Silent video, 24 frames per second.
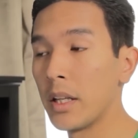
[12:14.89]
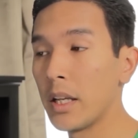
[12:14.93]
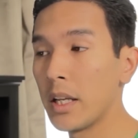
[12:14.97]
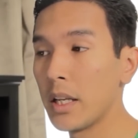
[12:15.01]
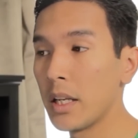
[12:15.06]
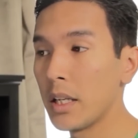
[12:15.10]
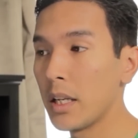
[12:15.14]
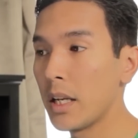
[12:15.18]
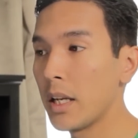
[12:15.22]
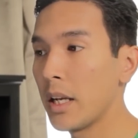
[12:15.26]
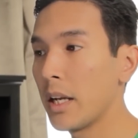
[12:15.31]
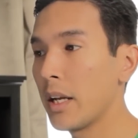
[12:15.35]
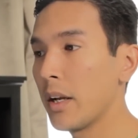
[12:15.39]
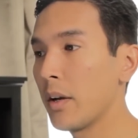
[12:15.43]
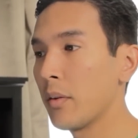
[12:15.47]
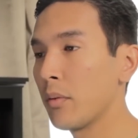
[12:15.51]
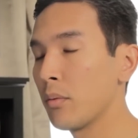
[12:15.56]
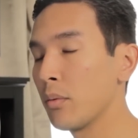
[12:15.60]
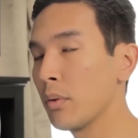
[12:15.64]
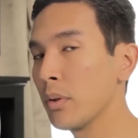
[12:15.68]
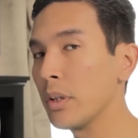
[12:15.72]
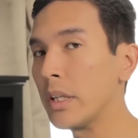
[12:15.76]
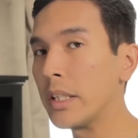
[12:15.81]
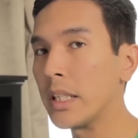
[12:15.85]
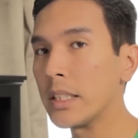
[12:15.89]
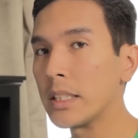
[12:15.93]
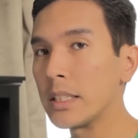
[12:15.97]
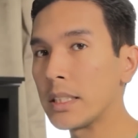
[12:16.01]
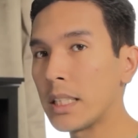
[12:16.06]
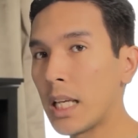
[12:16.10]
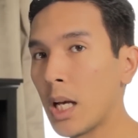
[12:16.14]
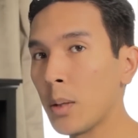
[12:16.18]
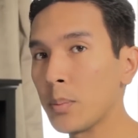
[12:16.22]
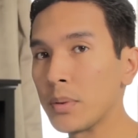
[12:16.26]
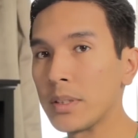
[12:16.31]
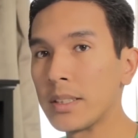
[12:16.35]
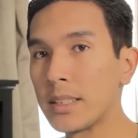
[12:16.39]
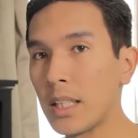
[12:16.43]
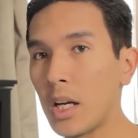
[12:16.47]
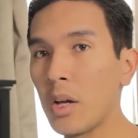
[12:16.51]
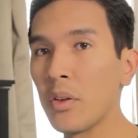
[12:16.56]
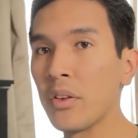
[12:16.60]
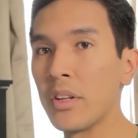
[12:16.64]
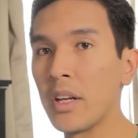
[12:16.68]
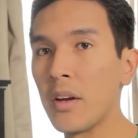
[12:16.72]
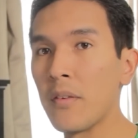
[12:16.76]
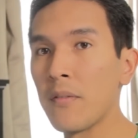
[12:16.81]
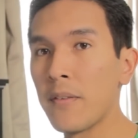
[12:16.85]
It it really helps sell
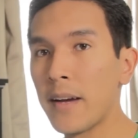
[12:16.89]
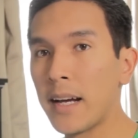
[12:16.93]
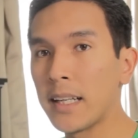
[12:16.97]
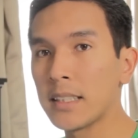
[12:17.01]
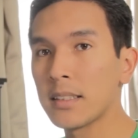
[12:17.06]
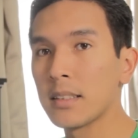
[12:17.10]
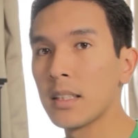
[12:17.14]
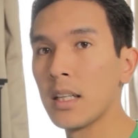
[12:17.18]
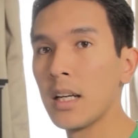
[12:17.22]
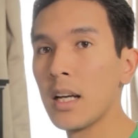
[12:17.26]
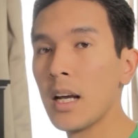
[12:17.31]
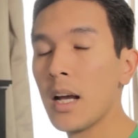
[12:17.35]
the effect